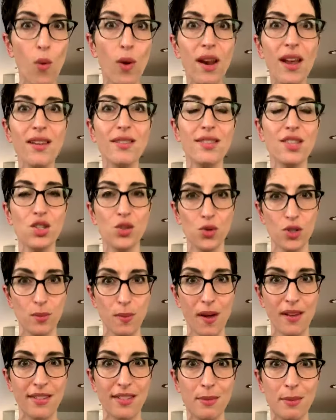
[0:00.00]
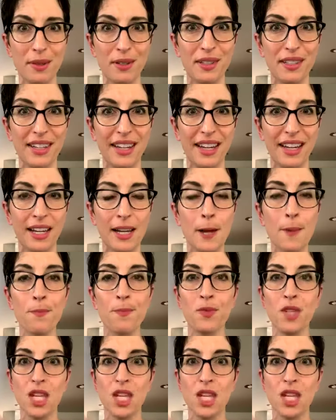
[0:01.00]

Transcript: one else's responsibility